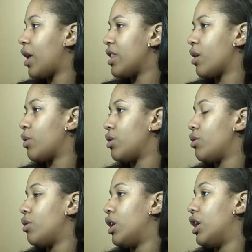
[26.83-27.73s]
I think we
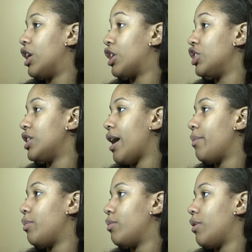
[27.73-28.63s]
do a, a good
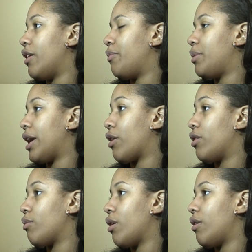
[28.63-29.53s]
job of playing
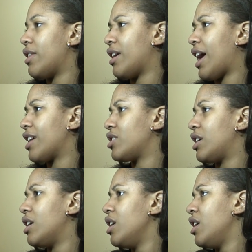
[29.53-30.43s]
on the road. I think
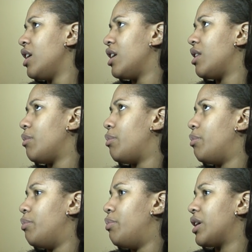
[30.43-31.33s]
actually in the
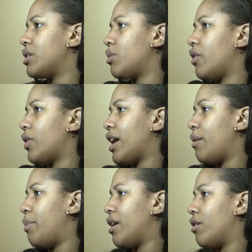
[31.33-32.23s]
Big 12 we
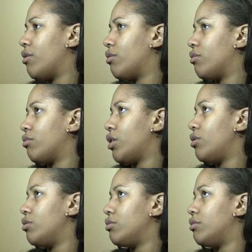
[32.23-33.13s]
had a better
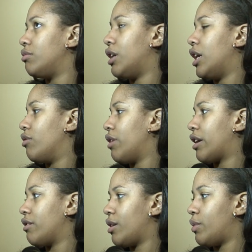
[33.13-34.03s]
road uh,
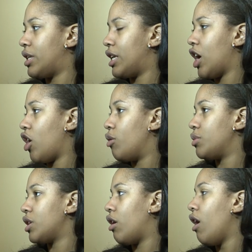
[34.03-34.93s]
record than we did at
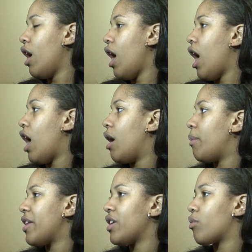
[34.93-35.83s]
home. So
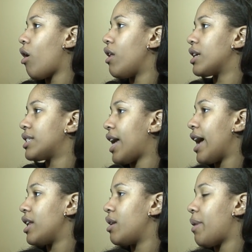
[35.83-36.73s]
um, I think we're all
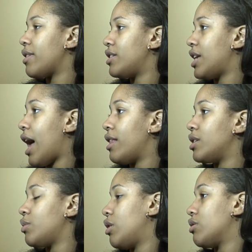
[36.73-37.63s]
excited about the
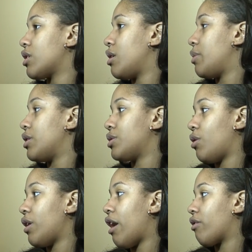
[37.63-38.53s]
challenge. We know it's going to be a
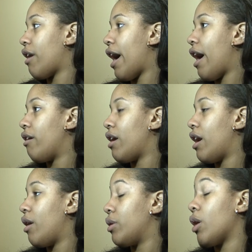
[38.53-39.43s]
sold out crowd.
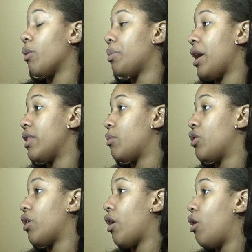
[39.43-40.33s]
Uh, we know we're playing them
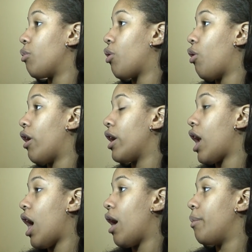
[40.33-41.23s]
on their home
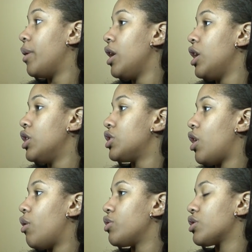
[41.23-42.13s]
court. Um,
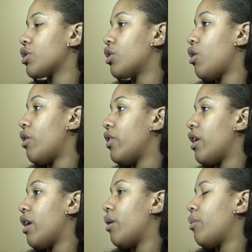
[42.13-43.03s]
so we're just going to go in
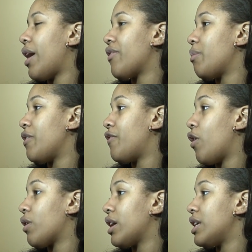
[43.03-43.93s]
there and we have to be
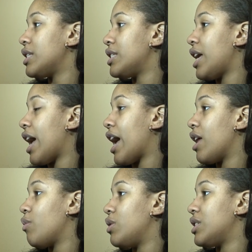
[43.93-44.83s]
focused
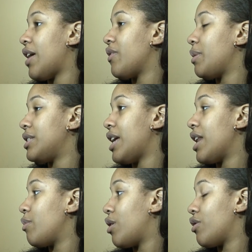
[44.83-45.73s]
and we just have to be
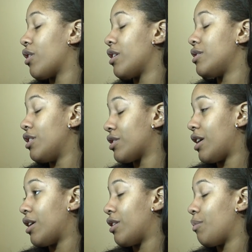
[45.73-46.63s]
steady. We know gonna, there's
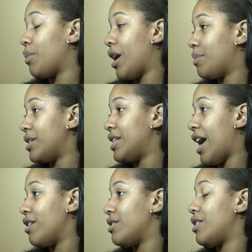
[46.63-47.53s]
going to be ups and
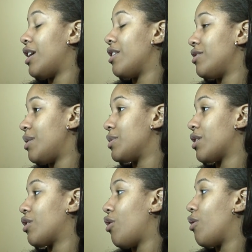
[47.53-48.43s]
downs. The other team is
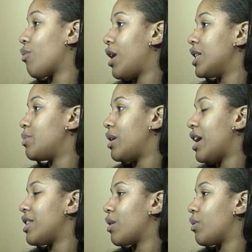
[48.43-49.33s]
going to go on runs,
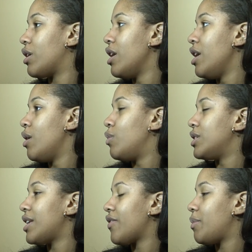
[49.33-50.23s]
but I think we,
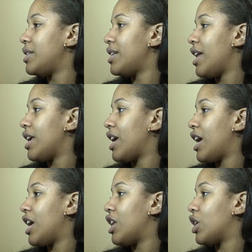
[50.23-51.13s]
we just have to be steady
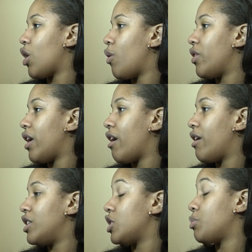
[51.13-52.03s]
and go in there
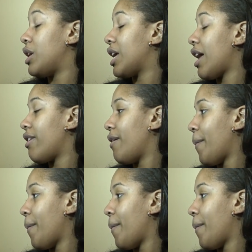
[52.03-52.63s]
and just play together.